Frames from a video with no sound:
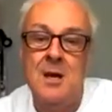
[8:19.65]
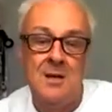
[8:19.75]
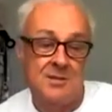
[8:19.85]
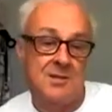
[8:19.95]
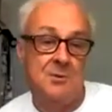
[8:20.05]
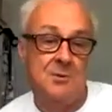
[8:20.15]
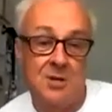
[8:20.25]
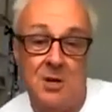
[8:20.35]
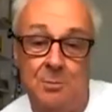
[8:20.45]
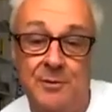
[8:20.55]
So there was a
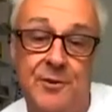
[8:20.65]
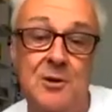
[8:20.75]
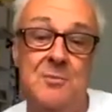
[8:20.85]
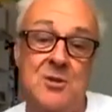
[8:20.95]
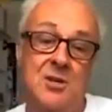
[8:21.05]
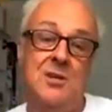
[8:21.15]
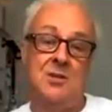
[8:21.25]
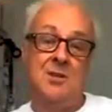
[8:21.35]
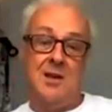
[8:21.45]
couple of fruit machines in there,